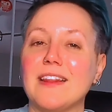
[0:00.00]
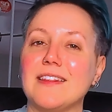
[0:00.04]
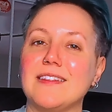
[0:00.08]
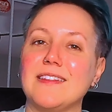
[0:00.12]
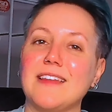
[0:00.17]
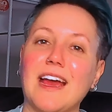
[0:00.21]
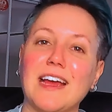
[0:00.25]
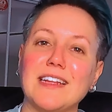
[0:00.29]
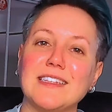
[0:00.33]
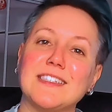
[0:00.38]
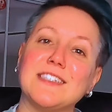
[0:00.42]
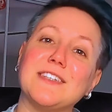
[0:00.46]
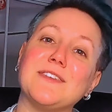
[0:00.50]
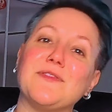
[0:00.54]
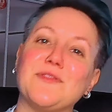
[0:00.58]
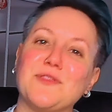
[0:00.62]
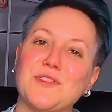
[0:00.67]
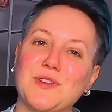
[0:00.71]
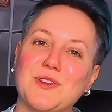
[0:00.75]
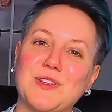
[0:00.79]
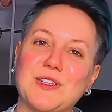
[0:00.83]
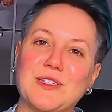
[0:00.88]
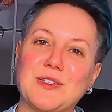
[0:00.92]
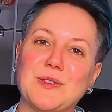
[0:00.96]
That's it
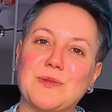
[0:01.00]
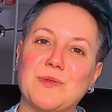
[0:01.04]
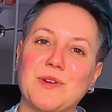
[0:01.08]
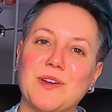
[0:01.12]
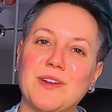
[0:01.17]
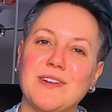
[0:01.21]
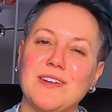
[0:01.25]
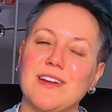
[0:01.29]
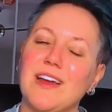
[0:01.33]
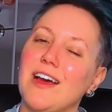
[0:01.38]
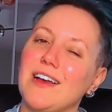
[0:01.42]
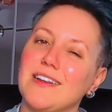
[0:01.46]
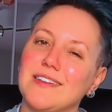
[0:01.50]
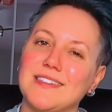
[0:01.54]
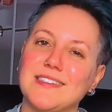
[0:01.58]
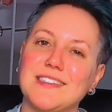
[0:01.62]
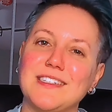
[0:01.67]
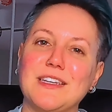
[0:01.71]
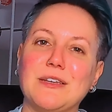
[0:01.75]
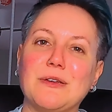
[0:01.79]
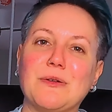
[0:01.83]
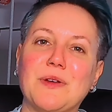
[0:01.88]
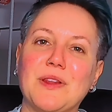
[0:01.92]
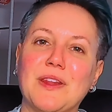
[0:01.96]
for this one. I'll see
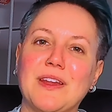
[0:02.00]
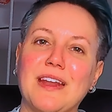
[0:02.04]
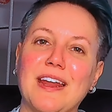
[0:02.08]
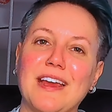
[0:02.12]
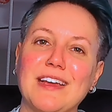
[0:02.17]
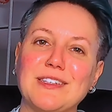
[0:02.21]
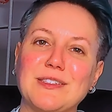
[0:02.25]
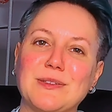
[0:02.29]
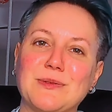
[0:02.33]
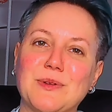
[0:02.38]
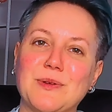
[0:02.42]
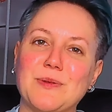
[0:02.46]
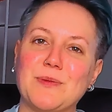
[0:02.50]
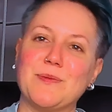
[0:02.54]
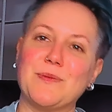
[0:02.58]
you on the next one.